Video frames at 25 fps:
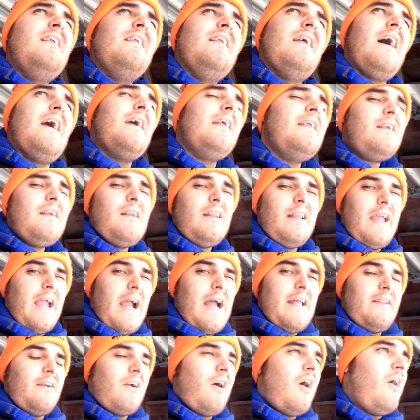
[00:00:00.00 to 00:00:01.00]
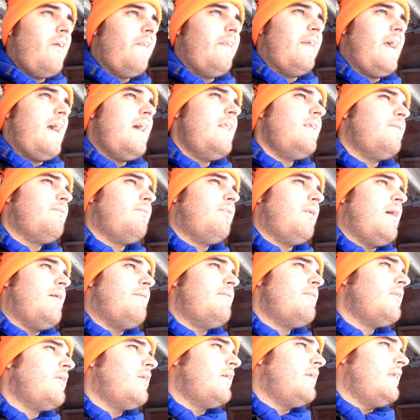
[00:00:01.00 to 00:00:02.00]
I literally had to call the other
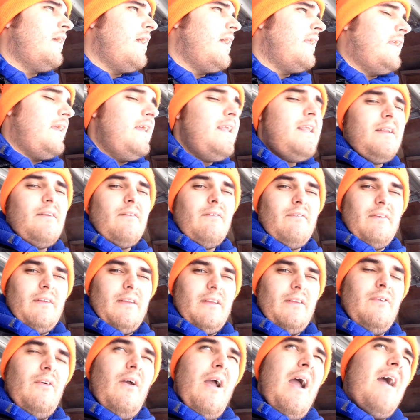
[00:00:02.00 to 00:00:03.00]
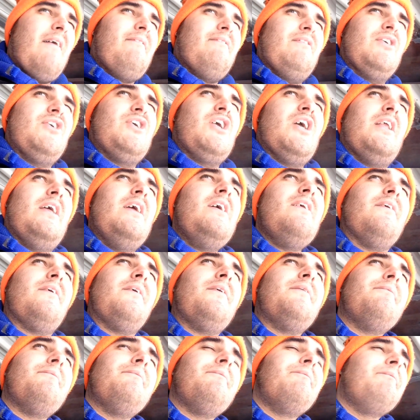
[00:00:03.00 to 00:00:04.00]
plumber, and, and he didn't do half the shit either.